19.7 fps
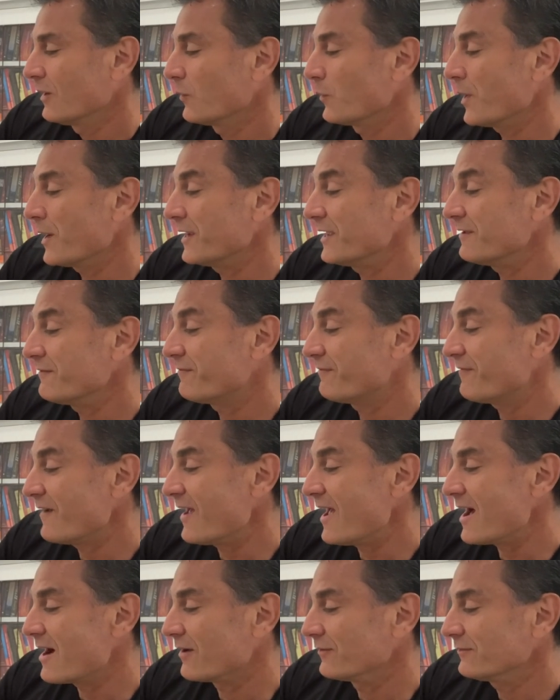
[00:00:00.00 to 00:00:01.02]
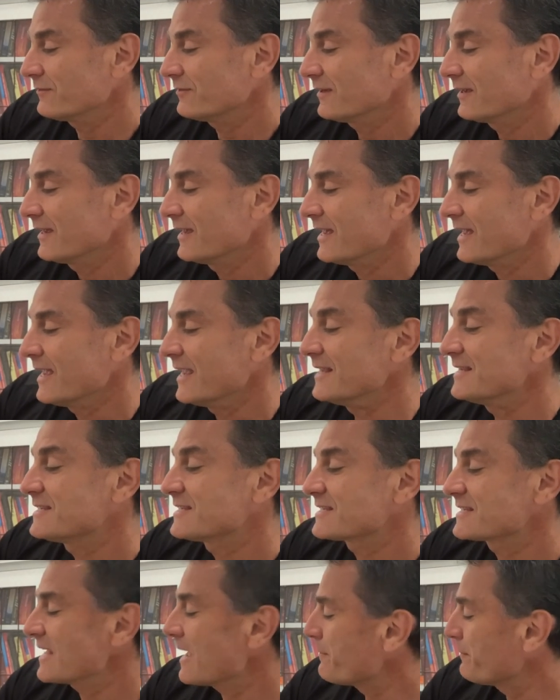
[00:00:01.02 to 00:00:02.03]
where he found his
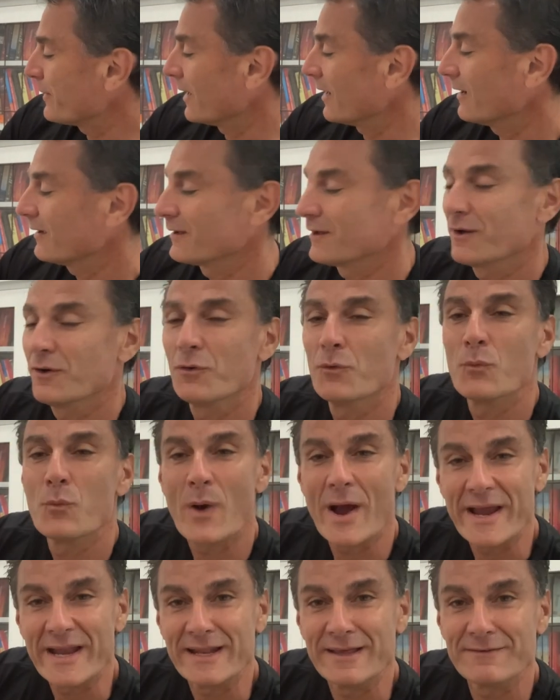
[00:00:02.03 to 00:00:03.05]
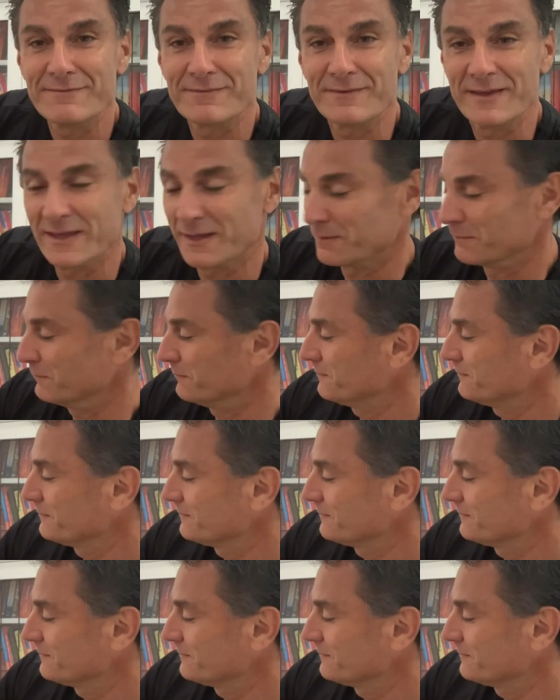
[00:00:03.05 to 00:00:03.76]
supper waiting for him.